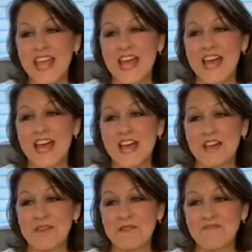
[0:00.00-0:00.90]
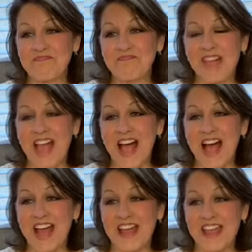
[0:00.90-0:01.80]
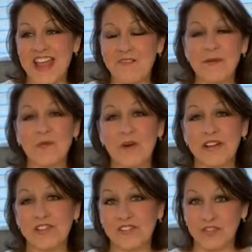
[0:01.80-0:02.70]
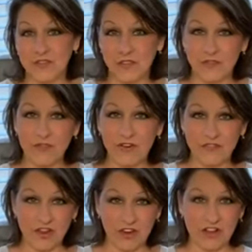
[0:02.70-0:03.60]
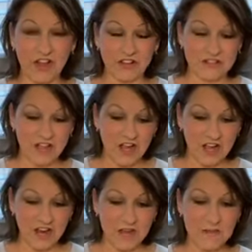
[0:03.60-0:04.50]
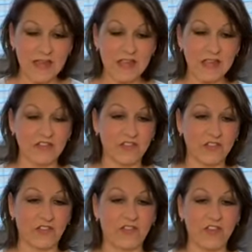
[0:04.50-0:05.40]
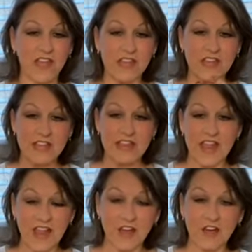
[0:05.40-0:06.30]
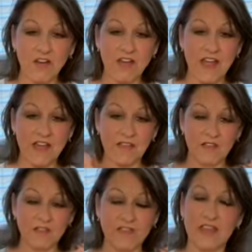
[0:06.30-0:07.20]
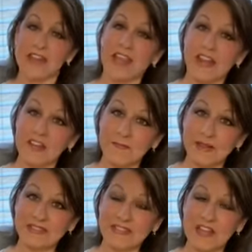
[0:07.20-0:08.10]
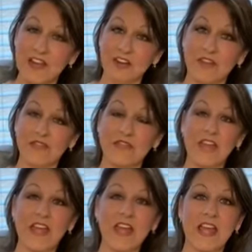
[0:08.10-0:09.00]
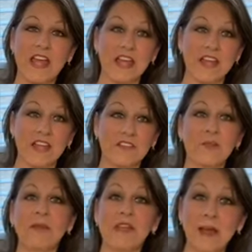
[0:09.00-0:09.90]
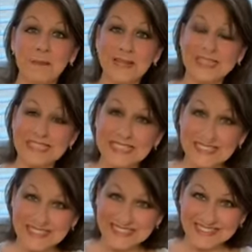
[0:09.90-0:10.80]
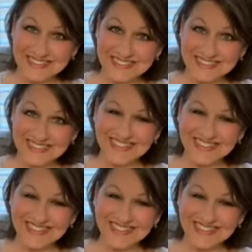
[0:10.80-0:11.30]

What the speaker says: I have been wanting to do this for a very long time and just now have dedicated myself to become consistent.